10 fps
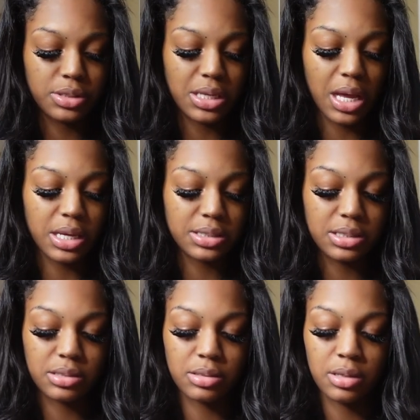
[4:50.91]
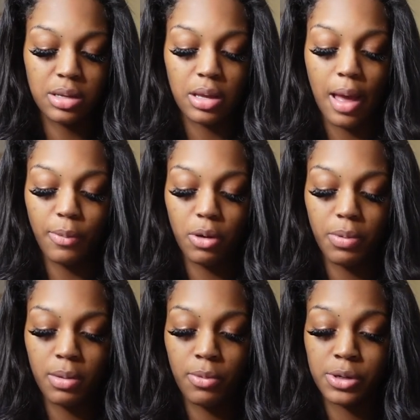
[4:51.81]
size. I'm going to
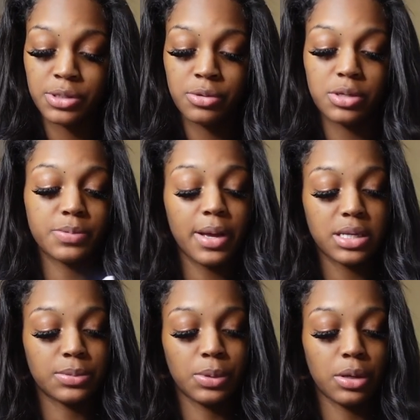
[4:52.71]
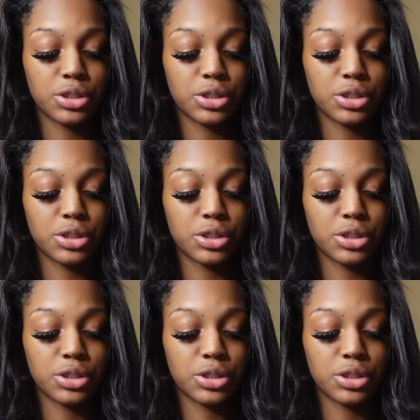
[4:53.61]
put them on as soon as possible, though.